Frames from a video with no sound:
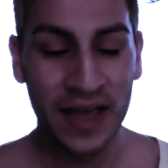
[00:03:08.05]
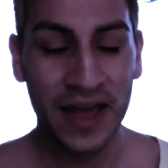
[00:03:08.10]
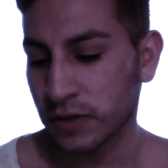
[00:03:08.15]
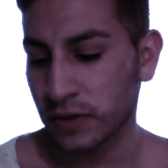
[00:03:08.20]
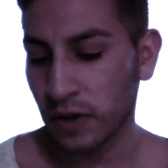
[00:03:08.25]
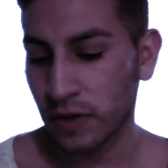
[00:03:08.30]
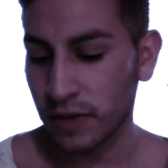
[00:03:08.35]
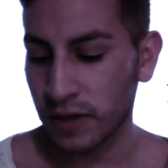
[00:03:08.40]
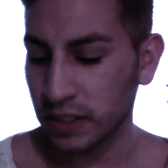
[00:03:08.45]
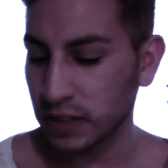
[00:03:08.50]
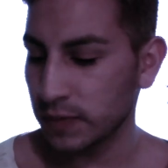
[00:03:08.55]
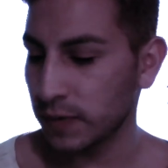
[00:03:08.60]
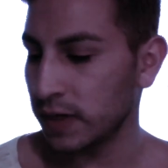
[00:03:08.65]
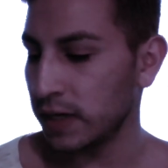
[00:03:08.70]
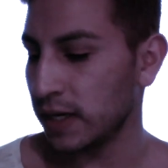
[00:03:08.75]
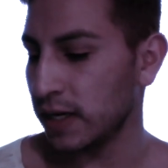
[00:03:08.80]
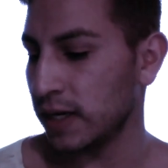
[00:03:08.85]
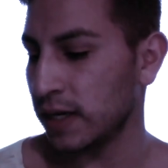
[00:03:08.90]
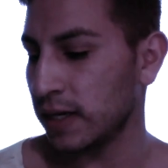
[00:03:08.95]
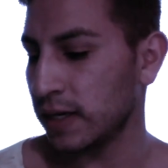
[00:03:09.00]
So this one
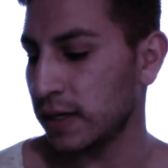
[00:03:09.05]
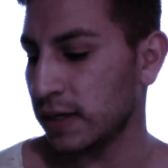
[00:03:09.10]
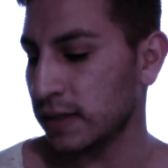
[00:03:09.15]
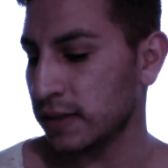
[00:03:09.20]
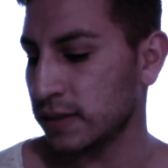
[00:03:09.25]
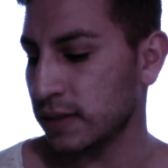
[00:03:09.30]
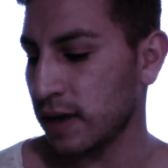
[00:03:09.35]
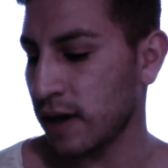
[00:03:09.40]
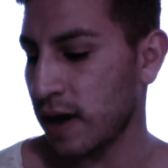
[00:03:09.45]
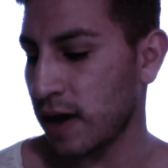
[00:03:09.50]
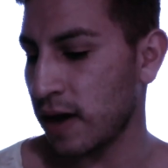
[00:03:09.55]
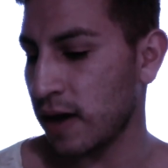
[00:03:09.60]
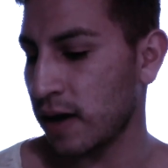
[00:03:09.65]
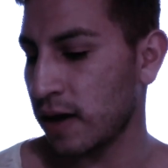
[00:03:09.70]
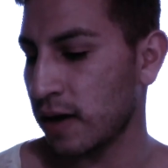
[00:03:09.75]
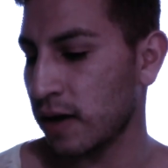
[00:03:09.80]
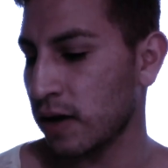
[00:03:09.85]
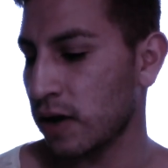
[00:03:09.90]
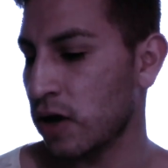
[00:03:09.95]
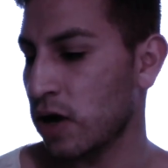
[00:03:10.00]
is a
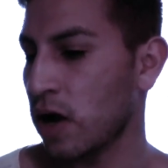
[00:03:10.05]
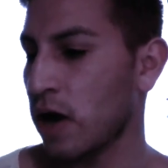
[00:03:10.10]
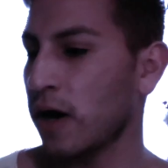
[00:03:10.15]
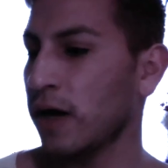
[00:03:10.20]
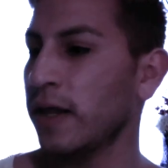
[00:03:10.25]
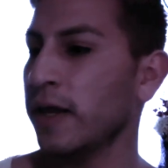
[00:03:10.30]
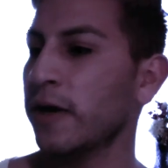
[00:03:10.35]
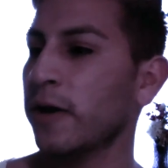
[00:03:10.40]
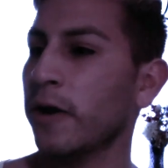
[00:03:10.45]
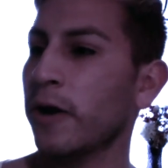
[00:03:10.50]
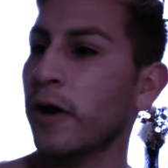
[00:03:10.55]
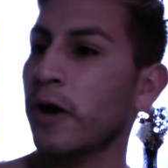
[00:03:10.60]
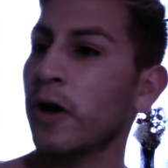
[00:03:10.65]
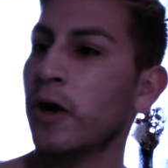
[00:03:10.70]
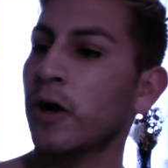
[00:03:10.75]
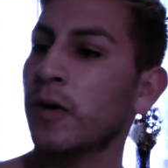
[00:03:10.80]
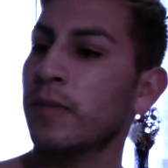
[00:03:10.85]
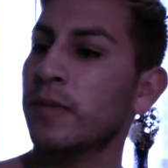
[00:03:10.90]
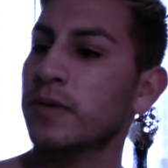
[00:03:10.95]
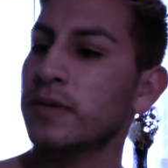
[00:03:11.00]
uh, garlic
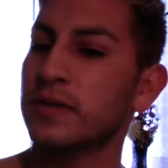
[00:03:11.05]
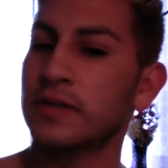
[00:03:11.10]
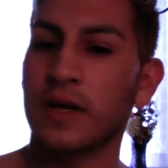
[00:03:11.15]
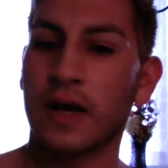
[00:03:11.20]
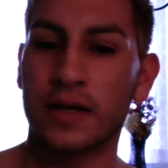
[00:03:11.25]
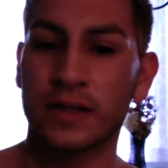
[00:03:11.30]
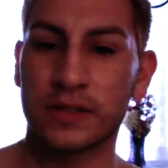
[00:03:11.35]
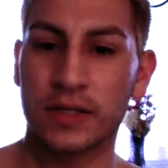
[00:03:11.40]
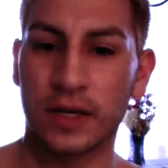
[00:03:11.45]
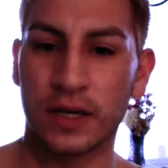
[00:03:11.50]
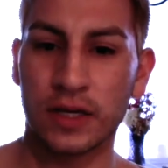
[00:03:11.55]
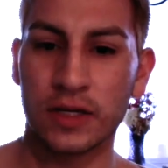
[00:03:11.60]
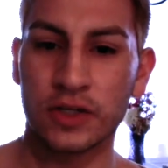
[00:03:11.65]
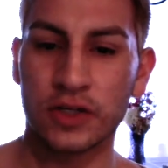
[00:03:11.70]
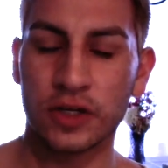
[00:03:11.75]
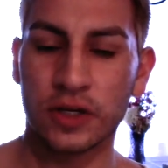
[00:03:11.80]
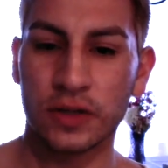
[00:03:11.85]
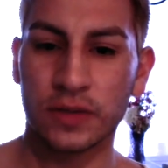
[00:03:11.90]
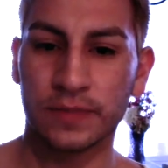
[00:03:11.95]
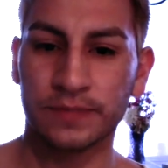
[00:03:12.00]
herb
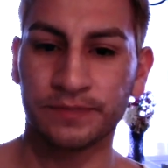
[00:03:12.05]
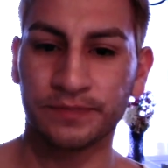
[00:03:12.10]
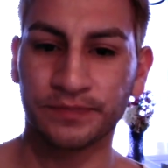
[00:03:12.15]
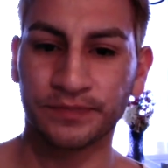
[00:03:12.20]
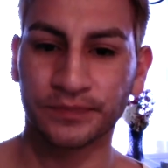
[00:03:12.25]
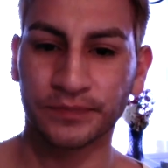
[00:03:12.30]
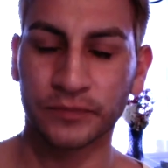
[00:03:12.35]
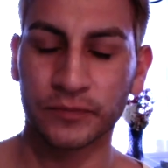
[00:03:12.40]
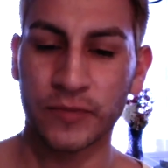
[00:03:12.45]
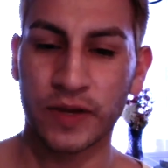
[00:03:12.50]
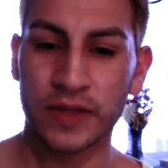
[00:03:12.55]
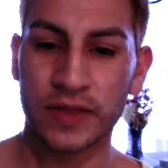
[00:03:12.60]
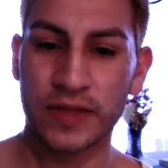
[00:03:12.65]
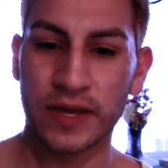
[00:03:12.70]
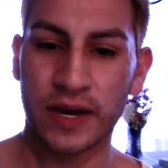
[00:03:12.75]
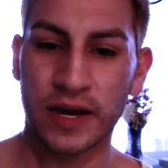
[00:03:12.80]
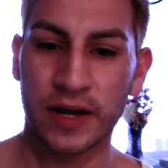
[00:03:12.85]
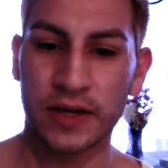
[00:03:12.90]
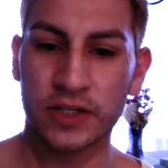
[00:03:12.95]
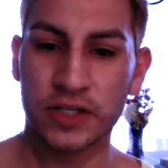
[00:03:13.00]
sausage, Make
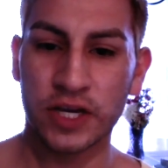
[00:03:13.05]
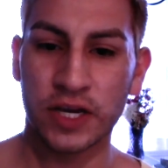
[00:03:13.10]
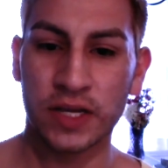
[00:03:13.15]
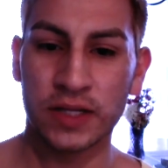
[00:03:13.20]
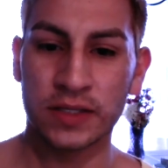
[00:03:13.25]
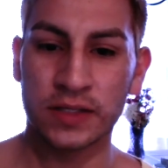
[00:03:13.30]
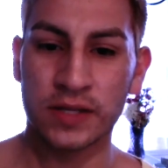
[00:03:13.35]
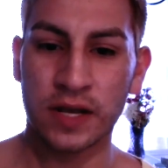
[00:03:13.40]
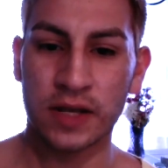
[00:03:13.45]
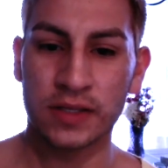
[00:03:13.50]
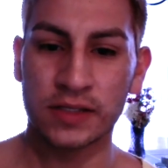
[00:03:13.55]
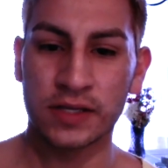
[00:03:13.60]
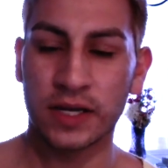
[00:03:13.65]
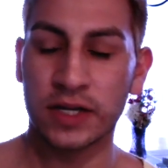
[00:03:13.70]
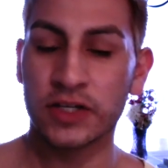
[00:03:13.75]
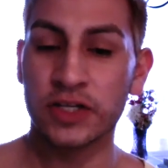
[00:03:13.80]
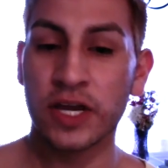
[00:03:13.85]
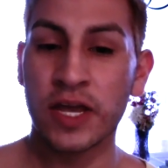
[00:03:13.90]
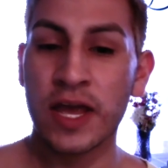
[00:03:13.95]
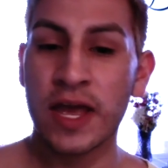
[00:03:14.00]
there, chicken
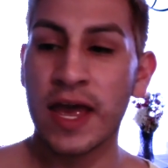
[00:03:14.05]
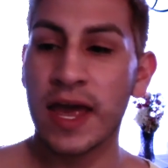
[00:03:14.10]
sausage.